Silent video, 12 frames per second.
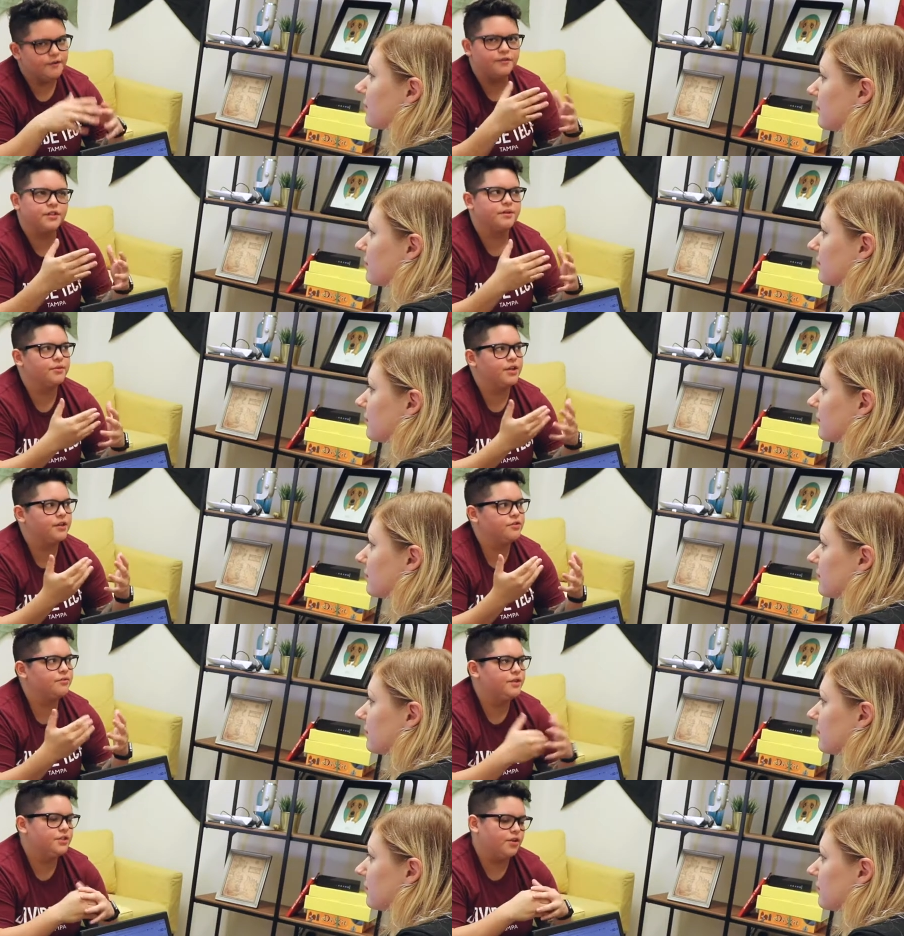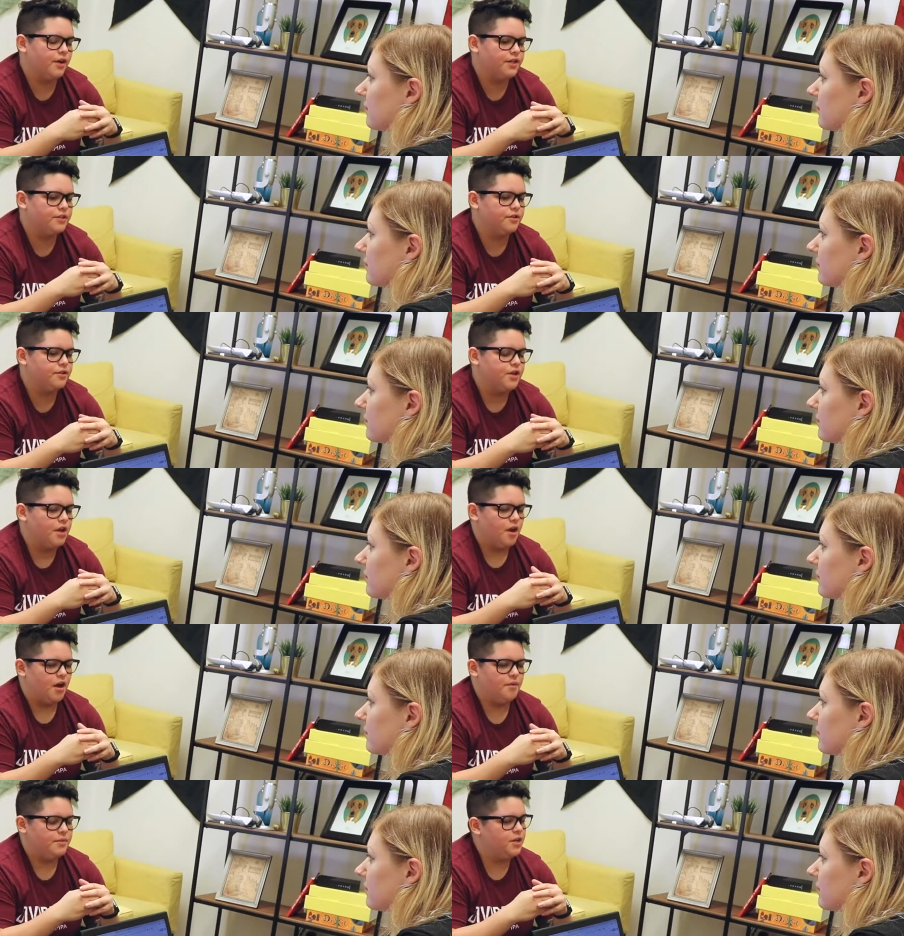Speaker 1: for example, like two weeks ago, I did
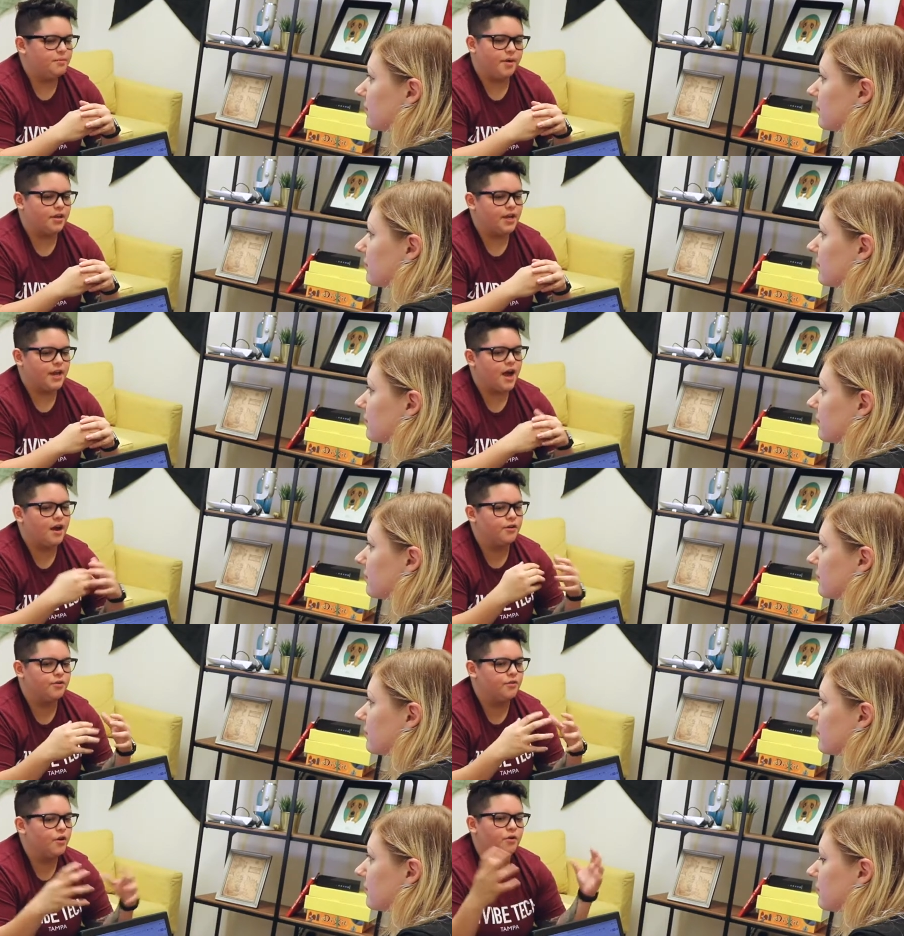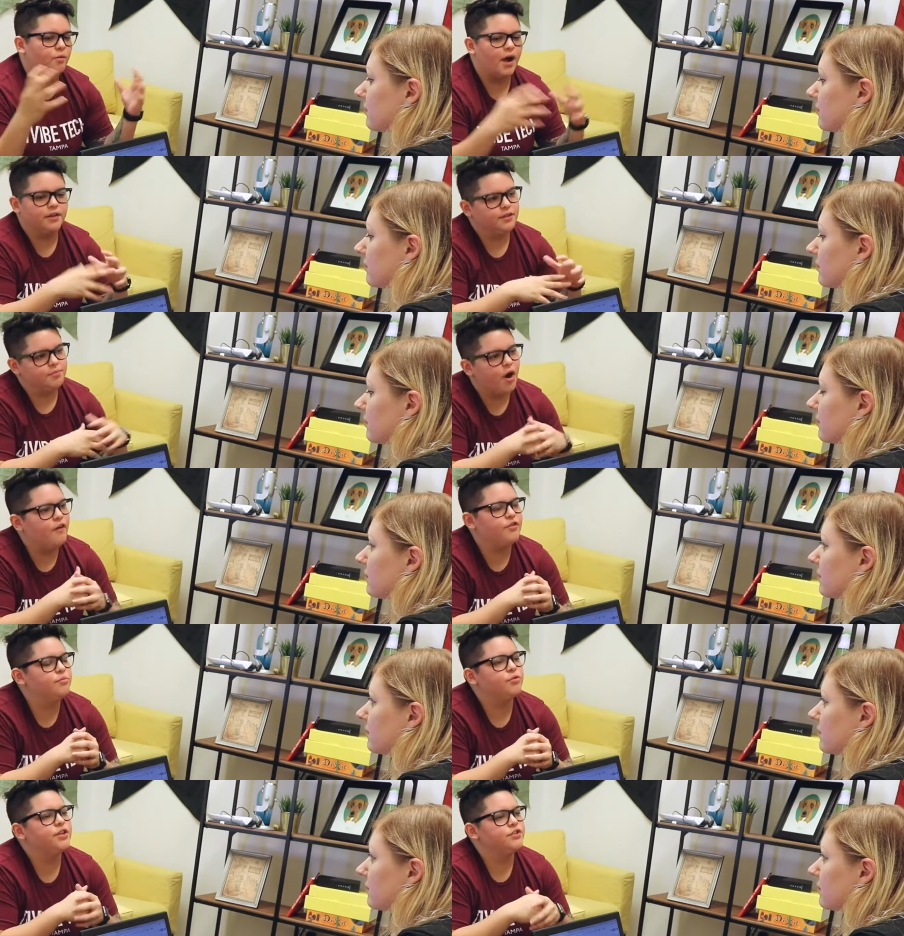a meetup on like how how to grow a wildly
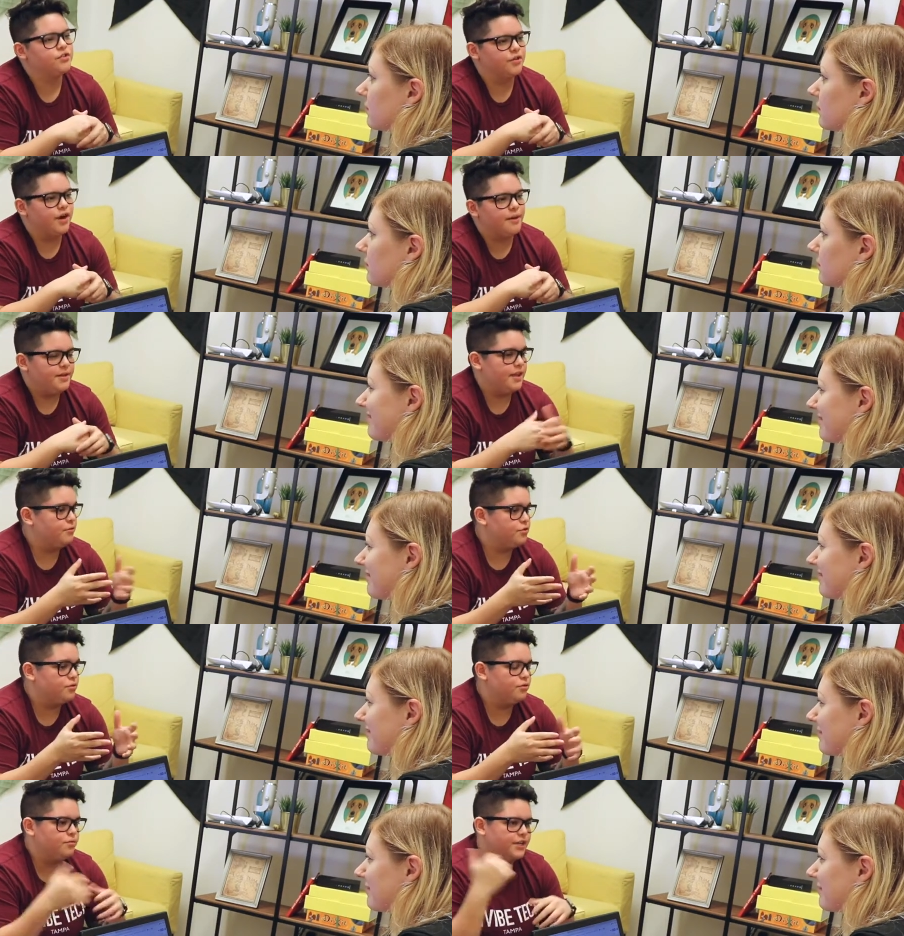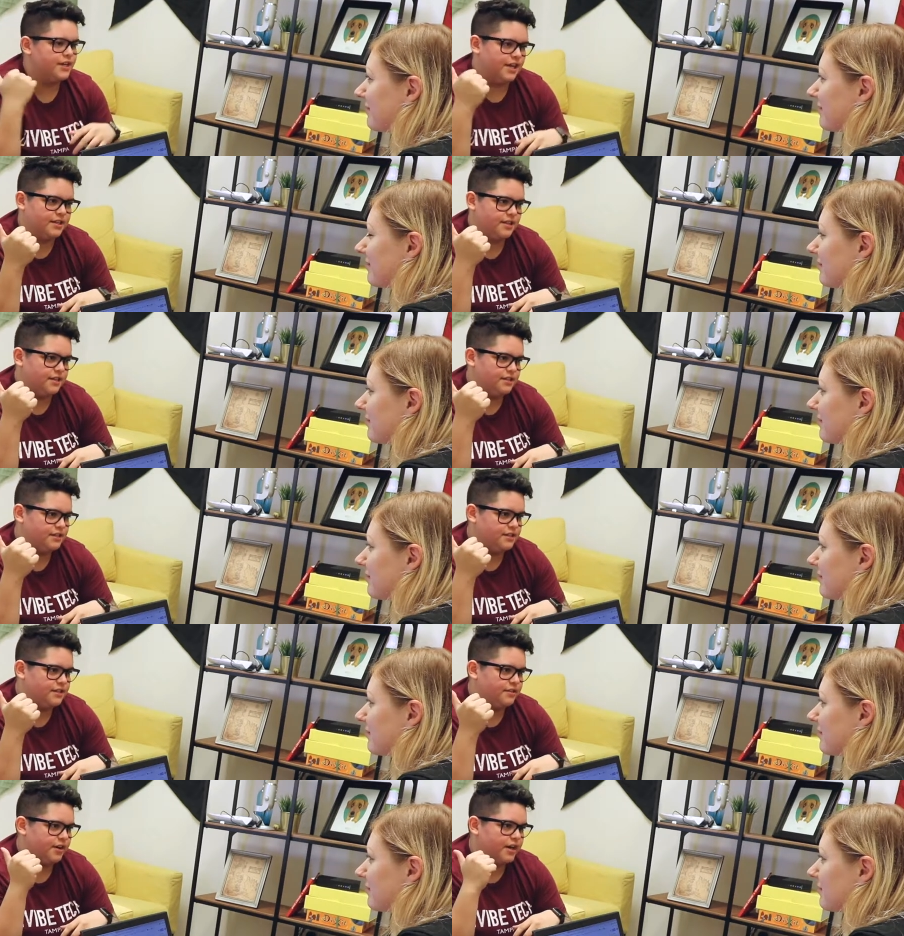profitable Instagram. And that was cool. We did it at the
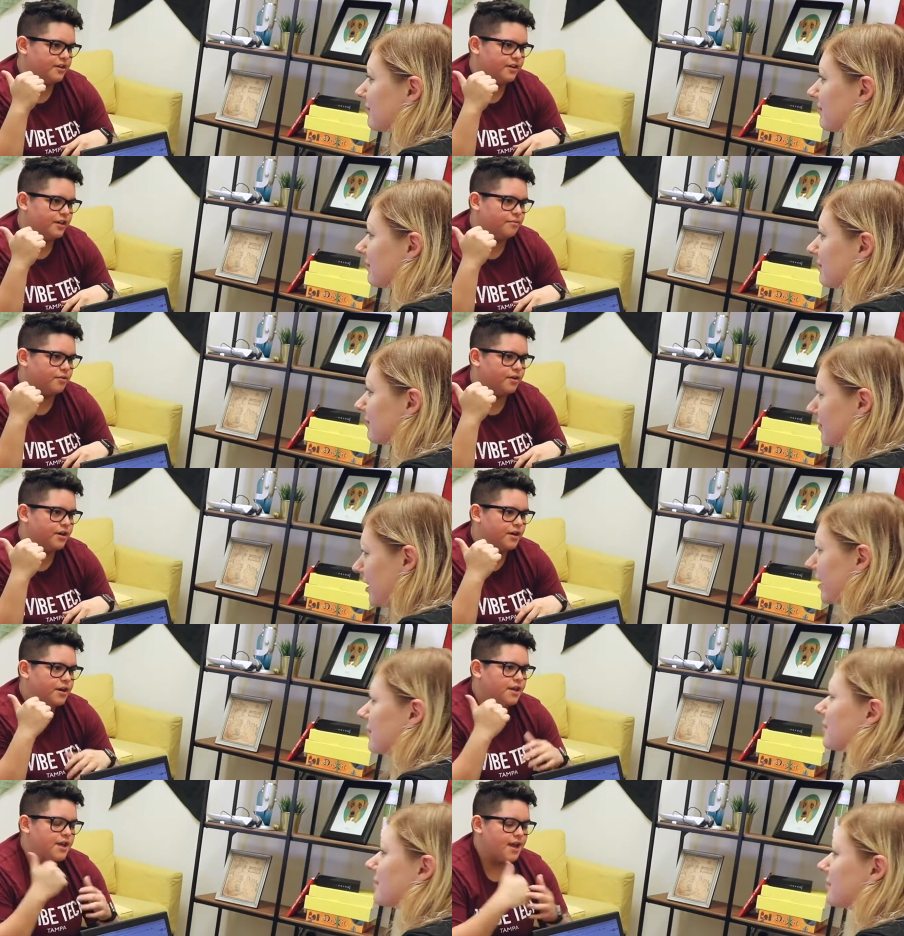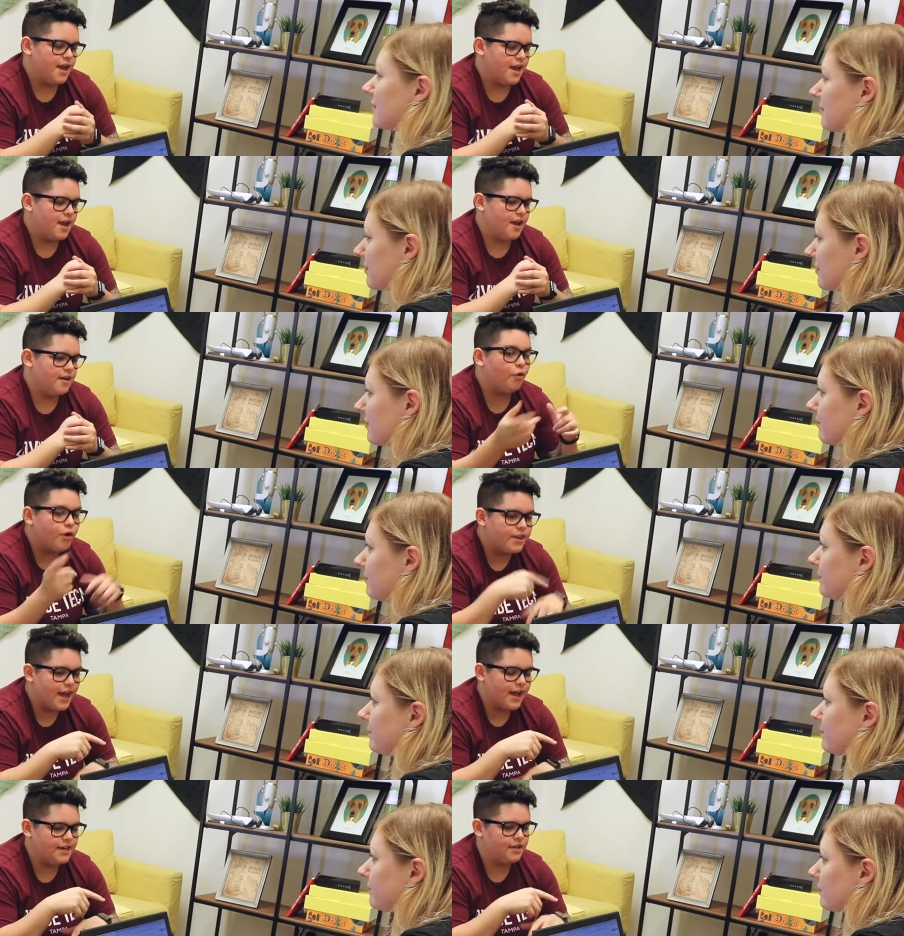ECC right here in Ybor. Nice. And for
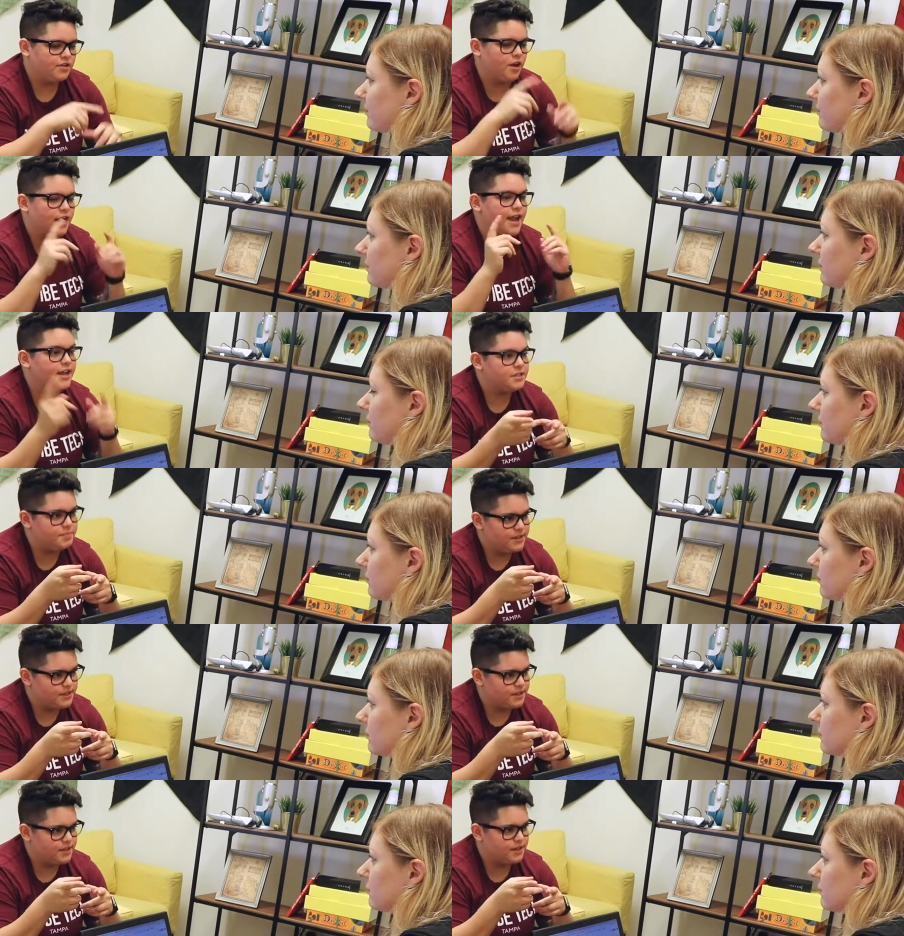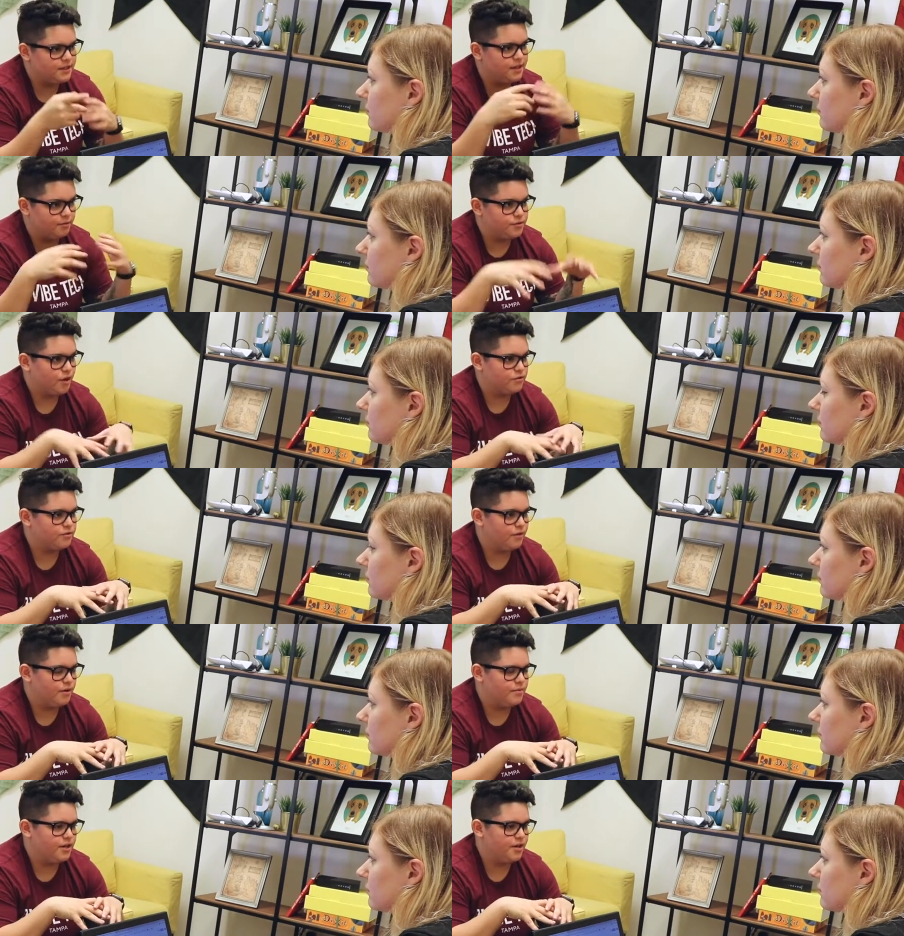that, I did a talk at SPC that was
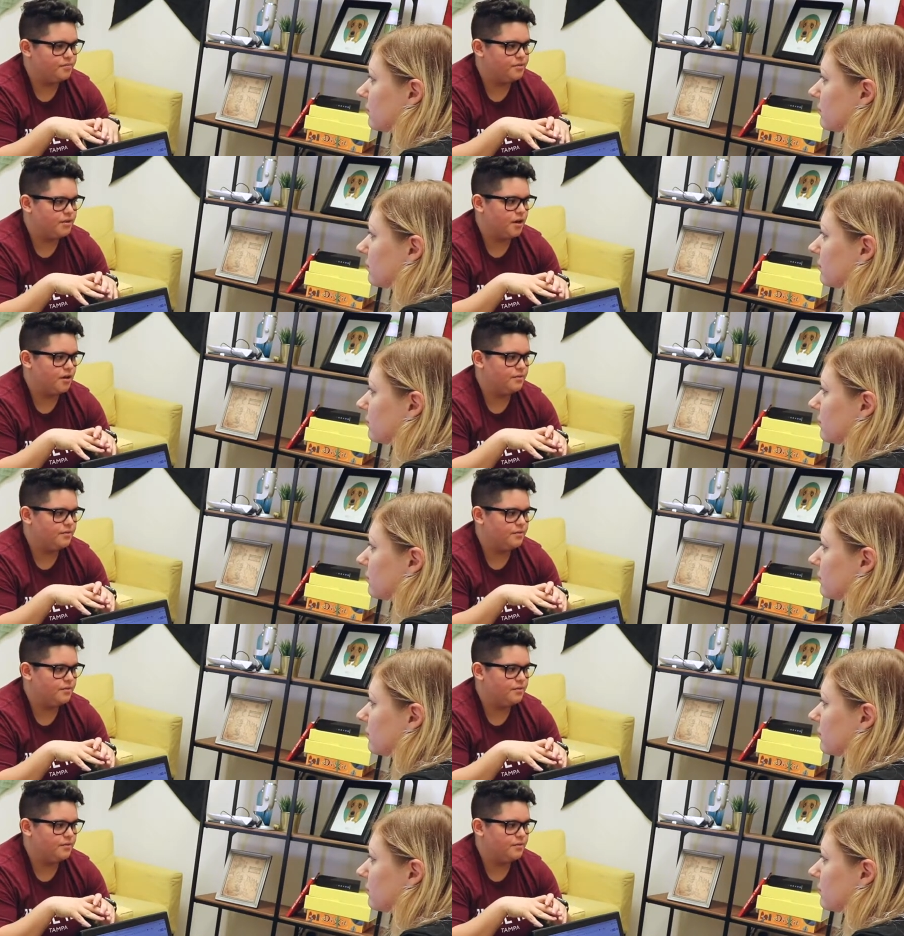also on meetups, um,